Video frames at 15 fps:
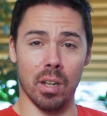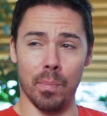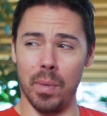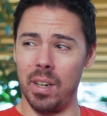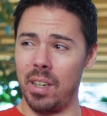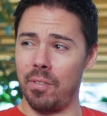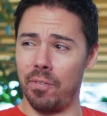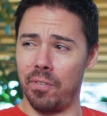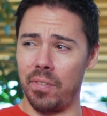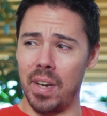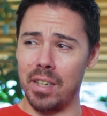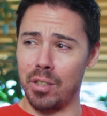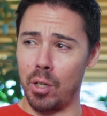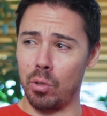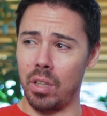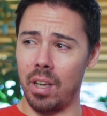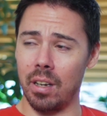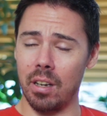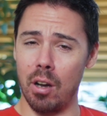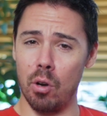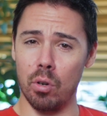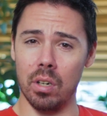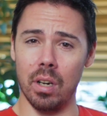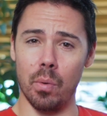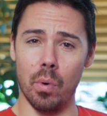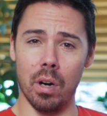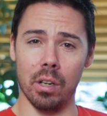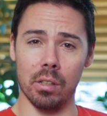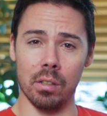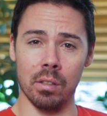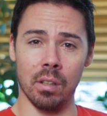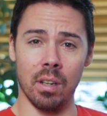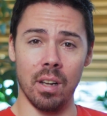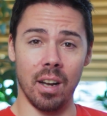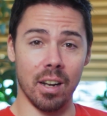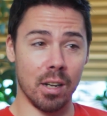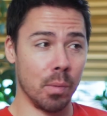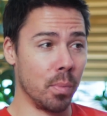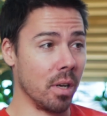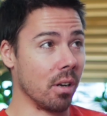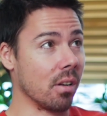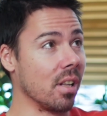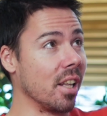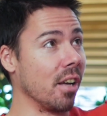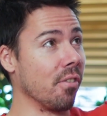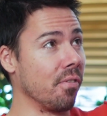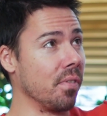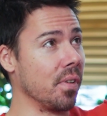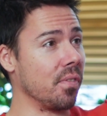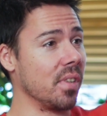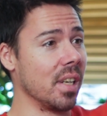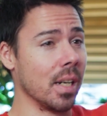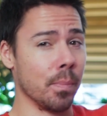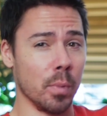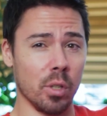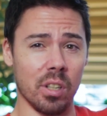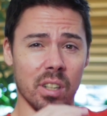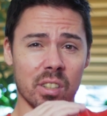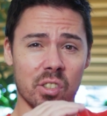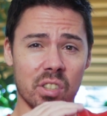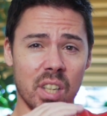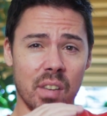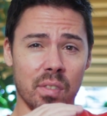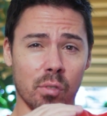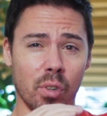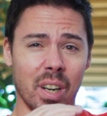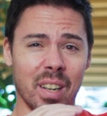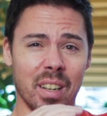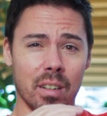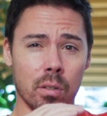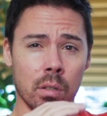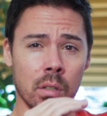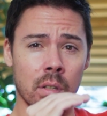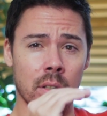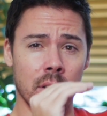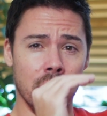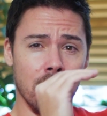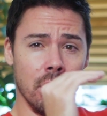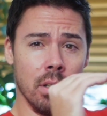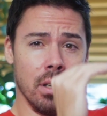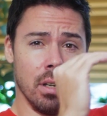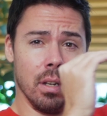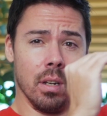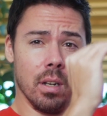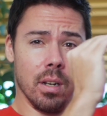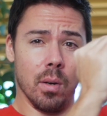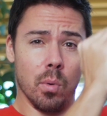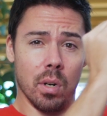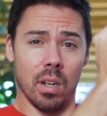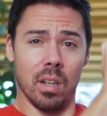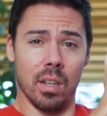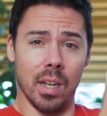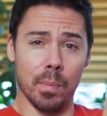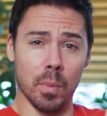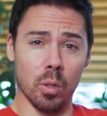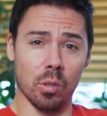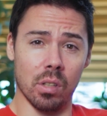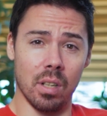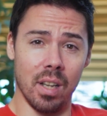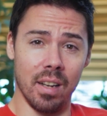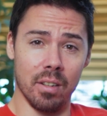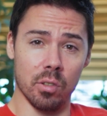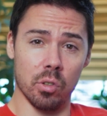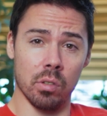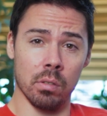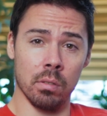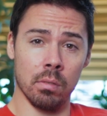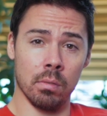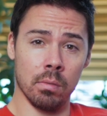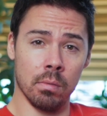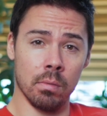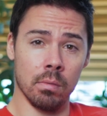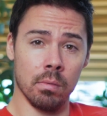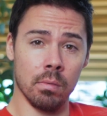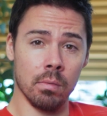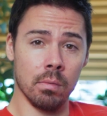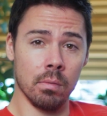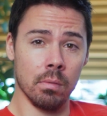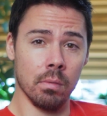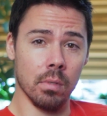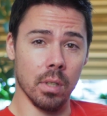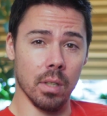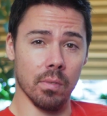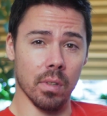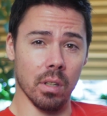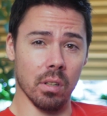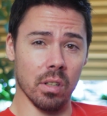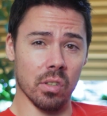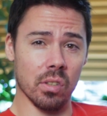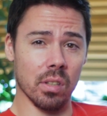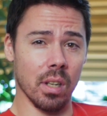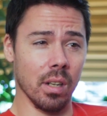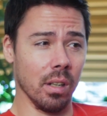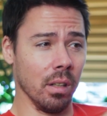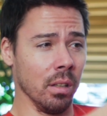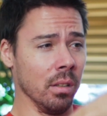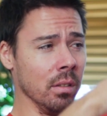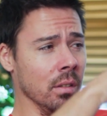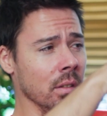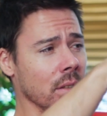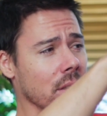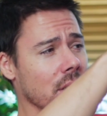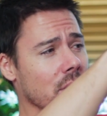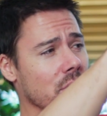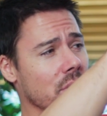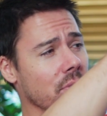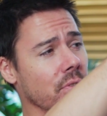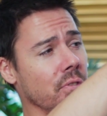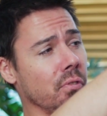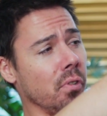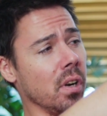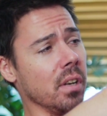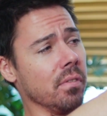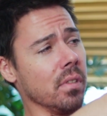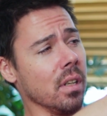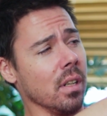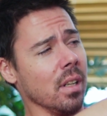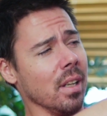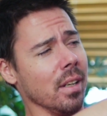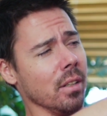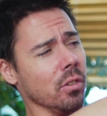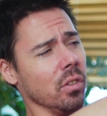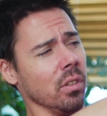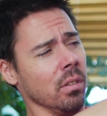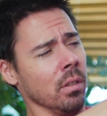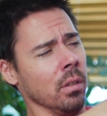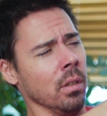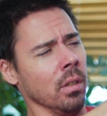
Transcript: I might even phase out that coconut water. I could be on cloud 15. I'm only on 7 right now. I want to climb those clouds. Even though the sun goes in front of the clouds.